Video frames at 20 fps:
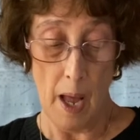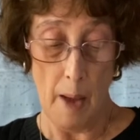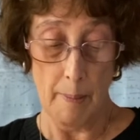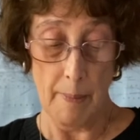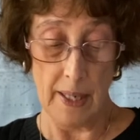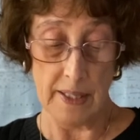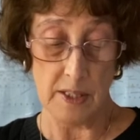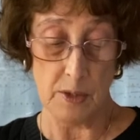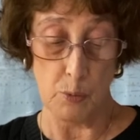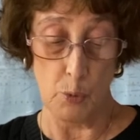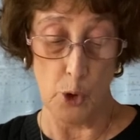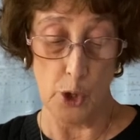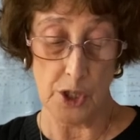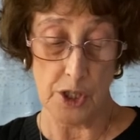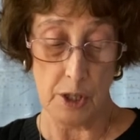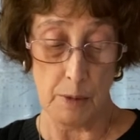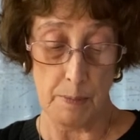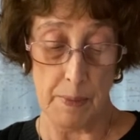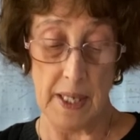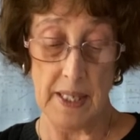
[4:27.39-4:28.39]
must
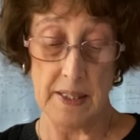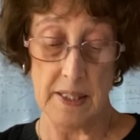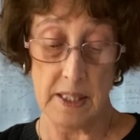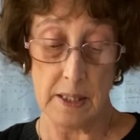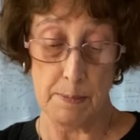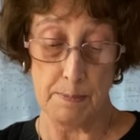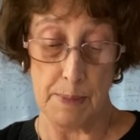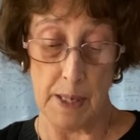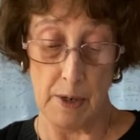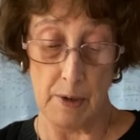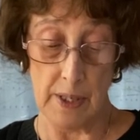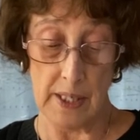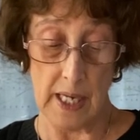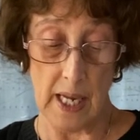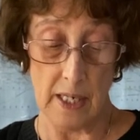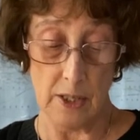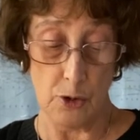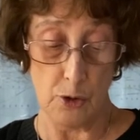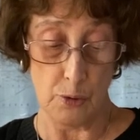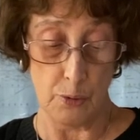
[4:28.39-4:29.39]
worship in spirit
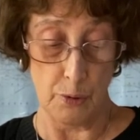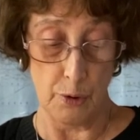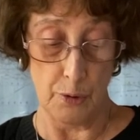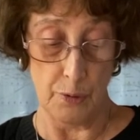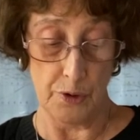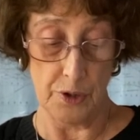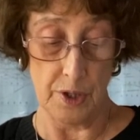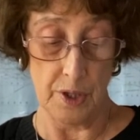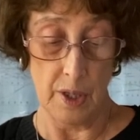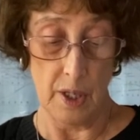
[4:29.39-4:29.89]
and truth.